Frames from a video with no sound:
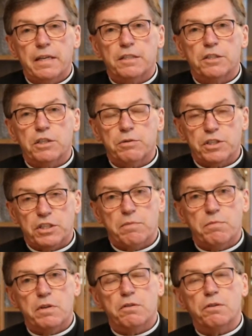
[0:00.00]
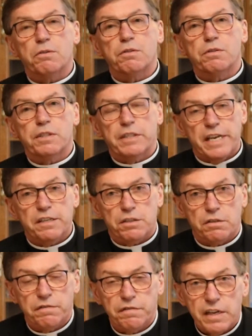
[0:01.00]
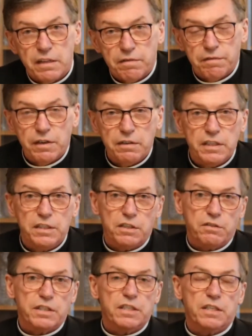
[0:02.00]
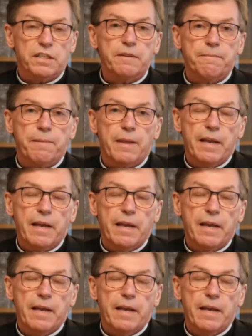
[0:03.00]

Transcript: And she was someone who takes her faith very seriously